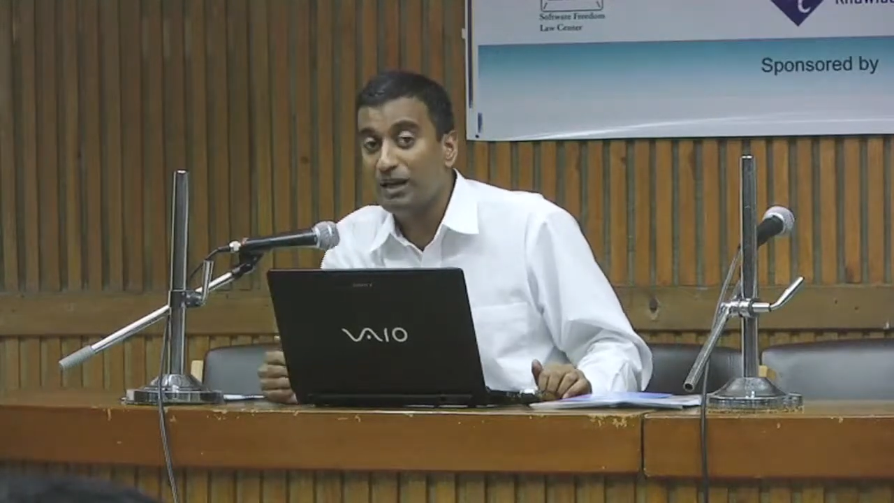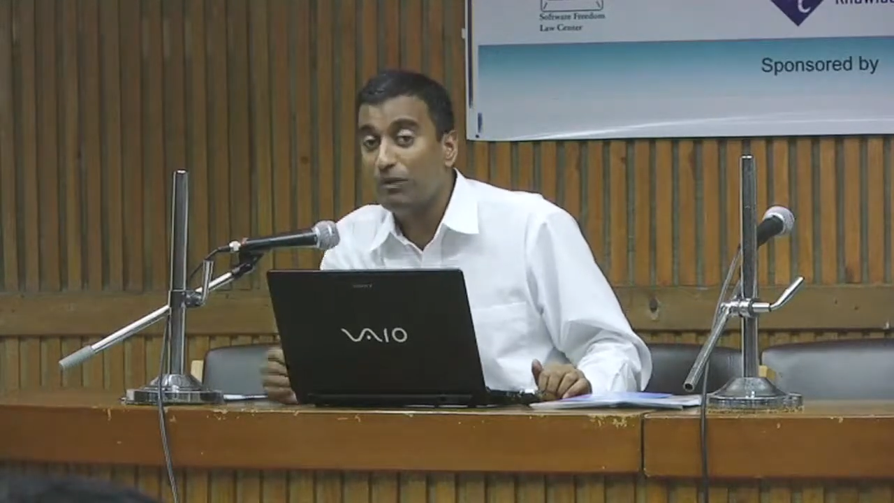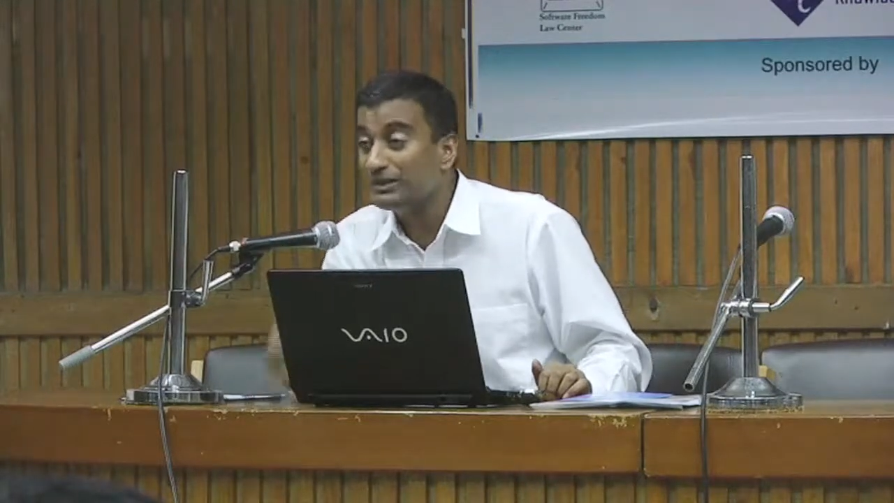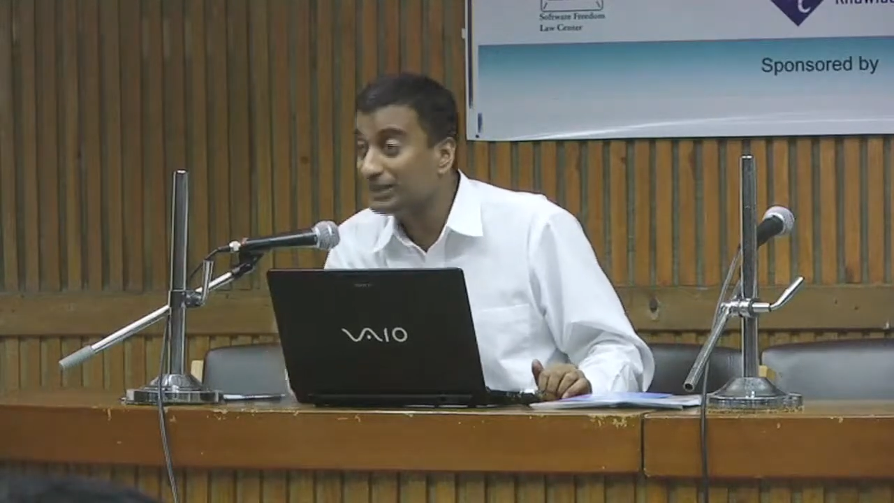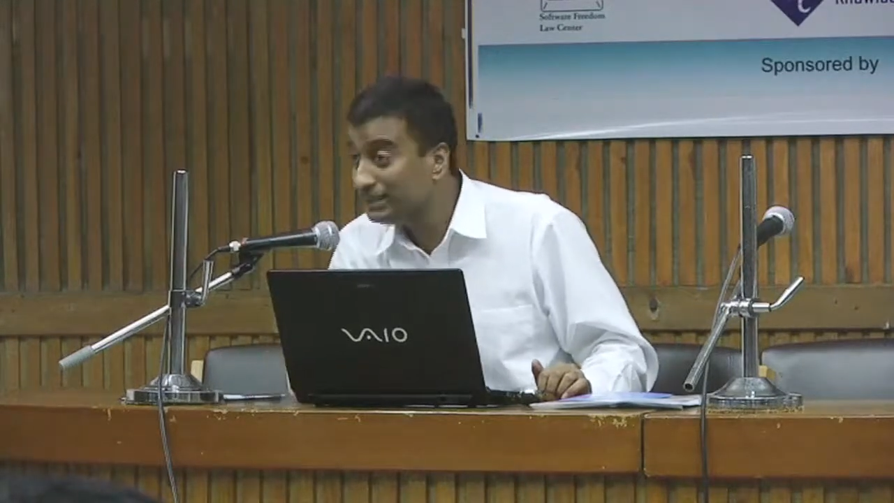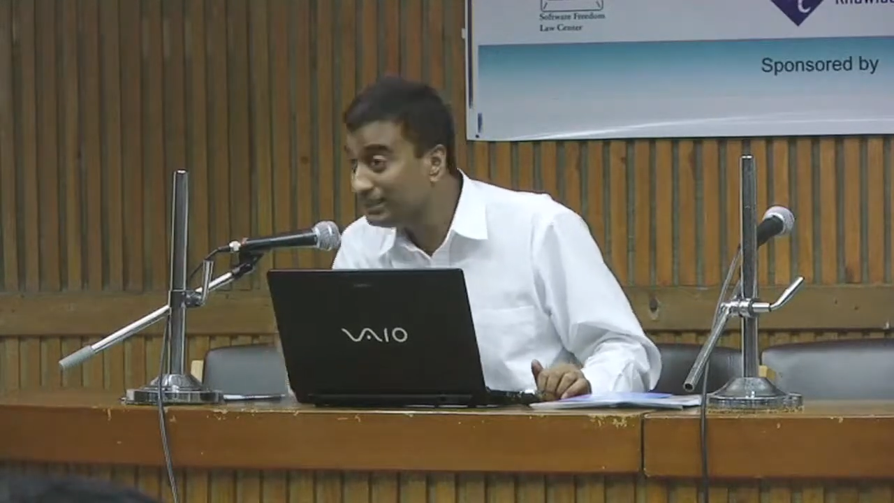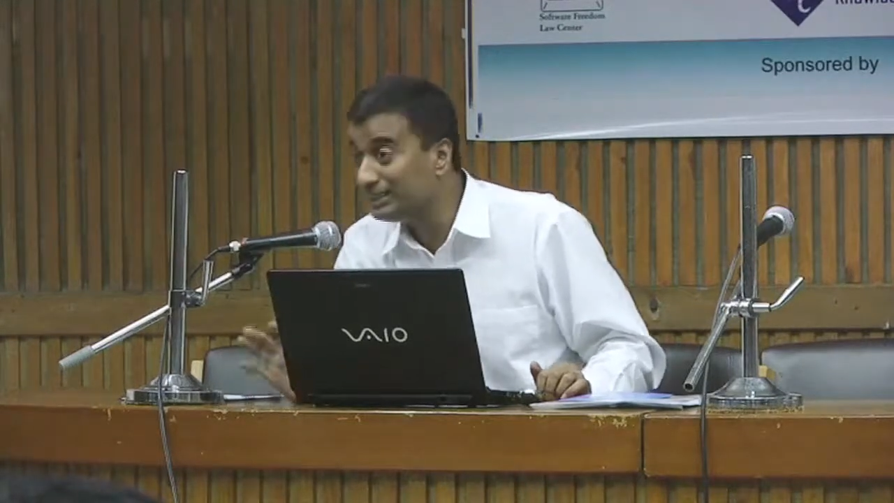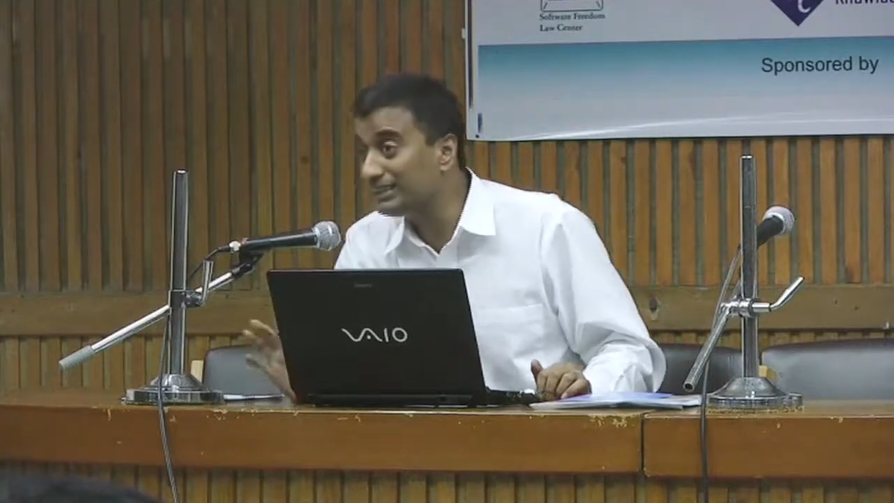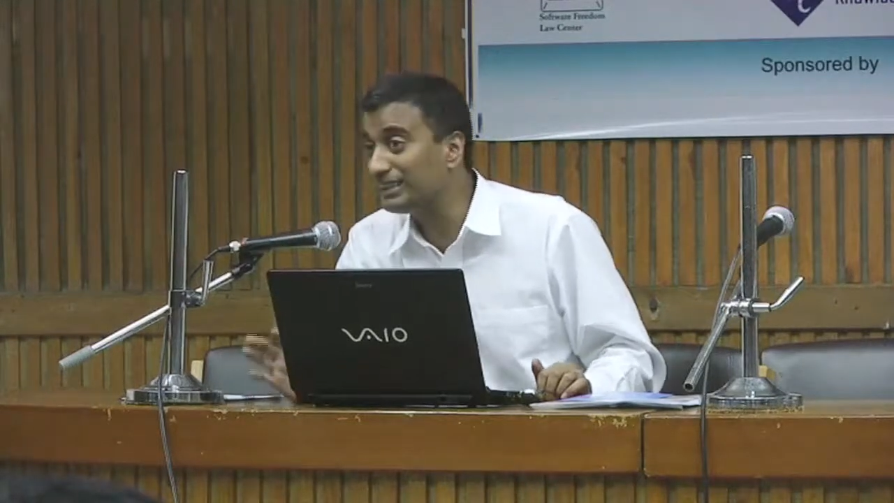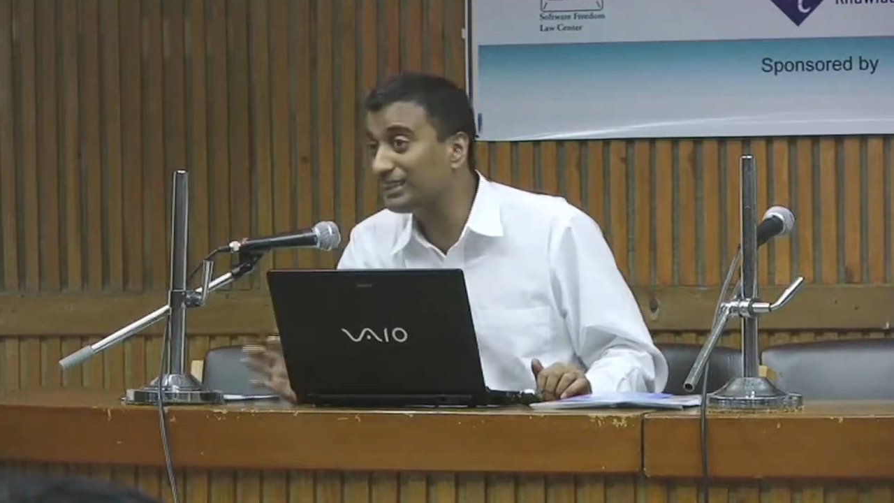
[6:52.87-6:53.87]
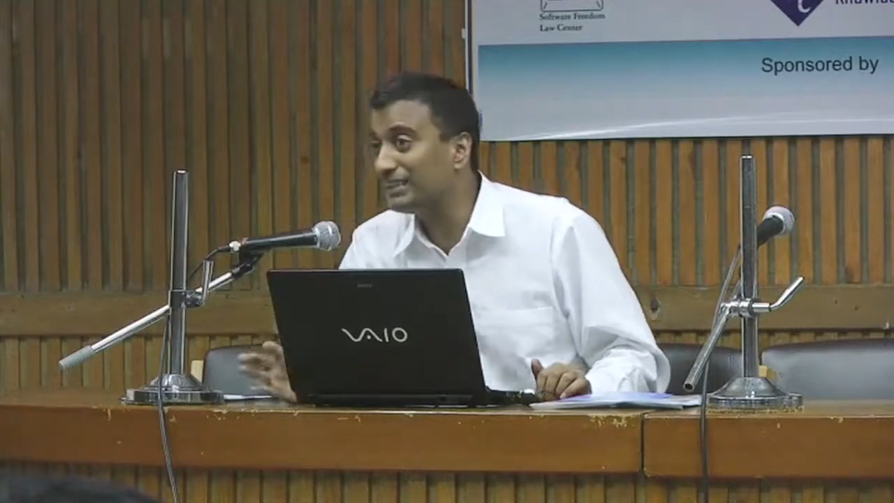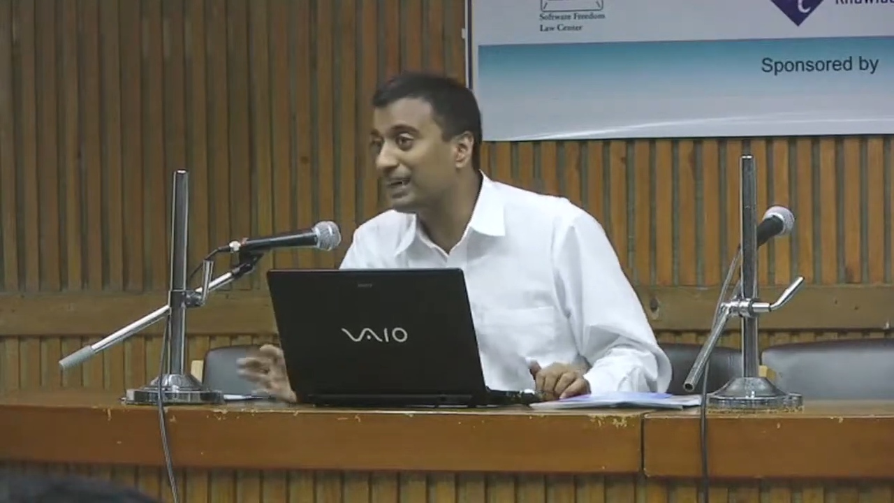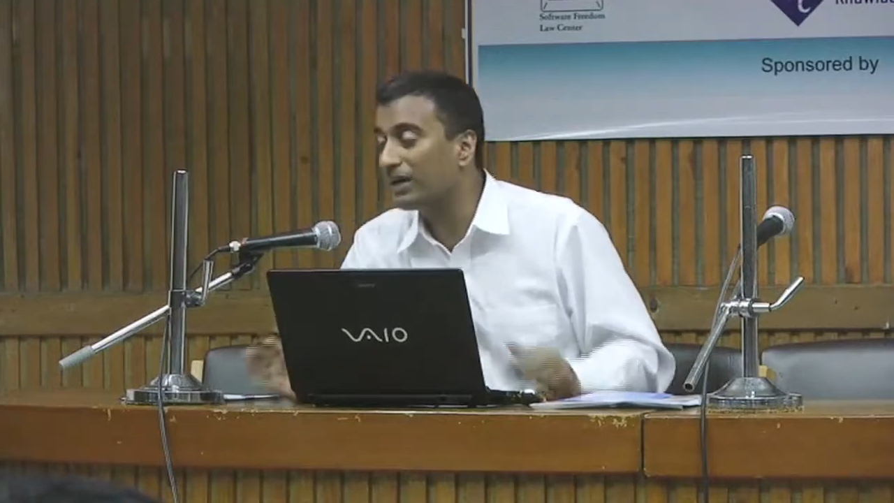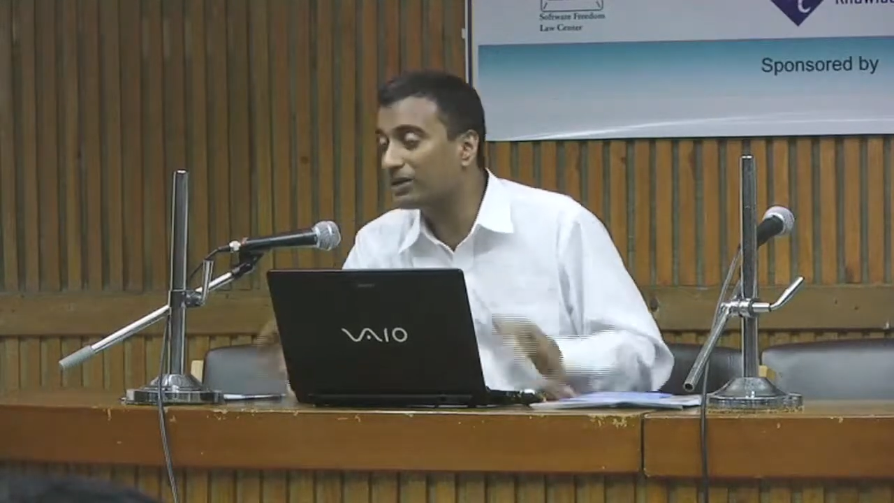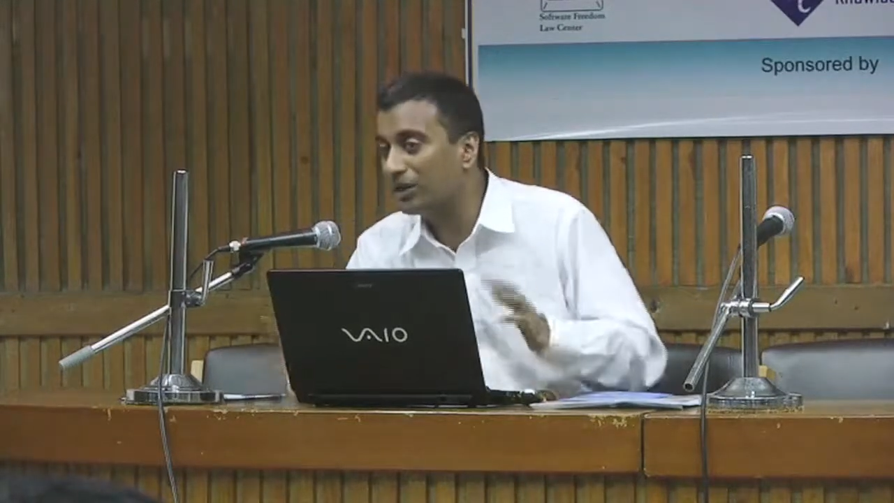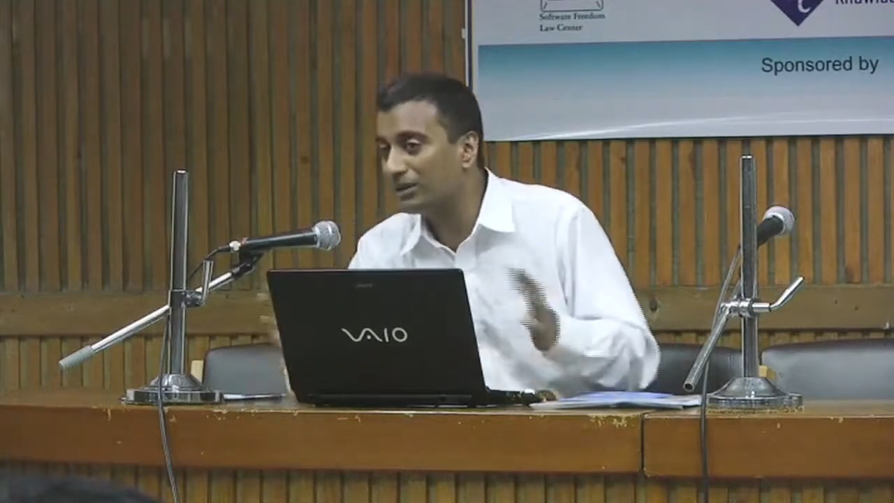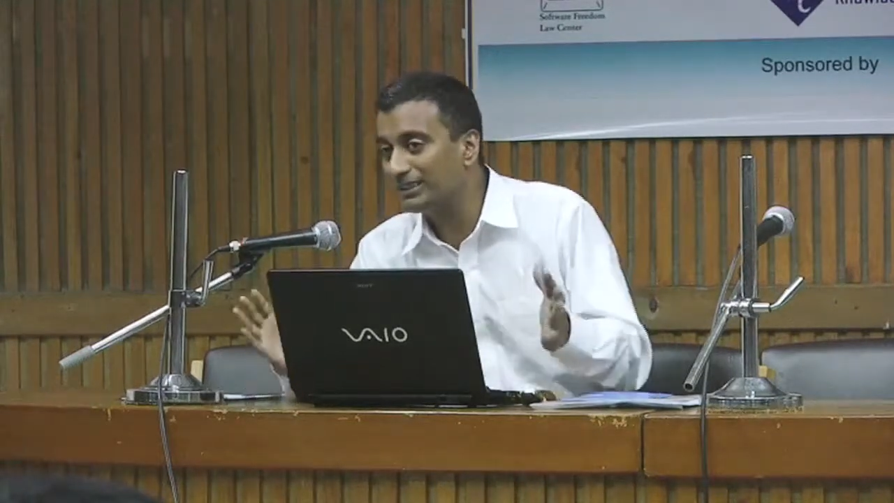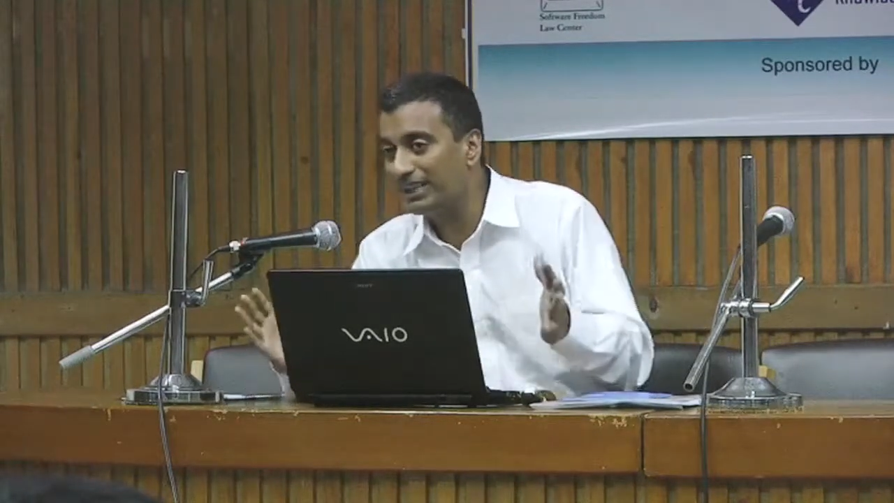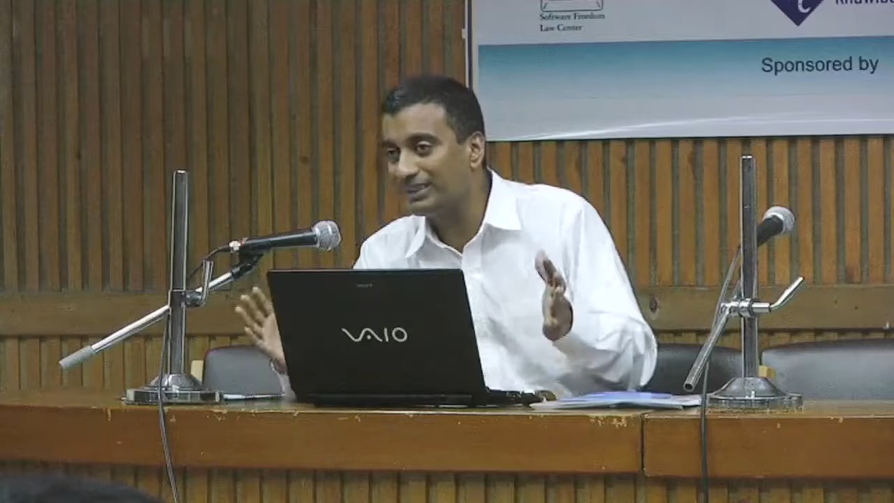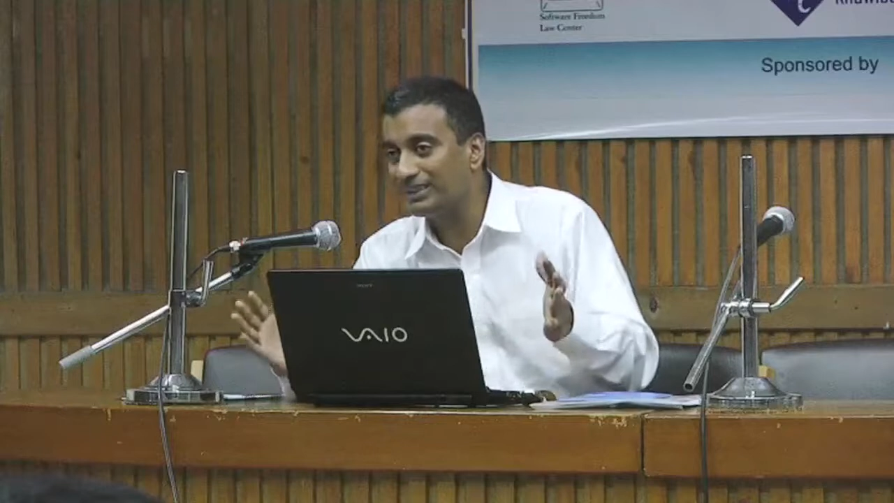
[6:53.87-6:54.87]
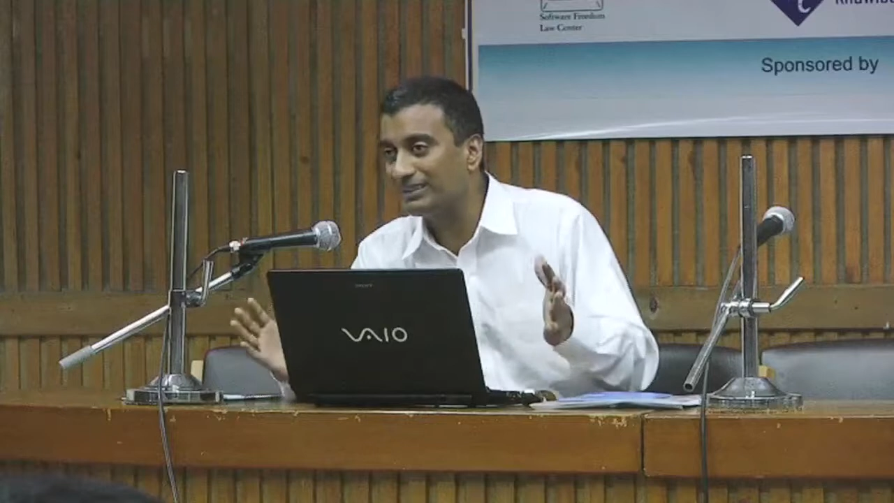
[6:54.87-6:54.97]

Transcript: What's interesting across that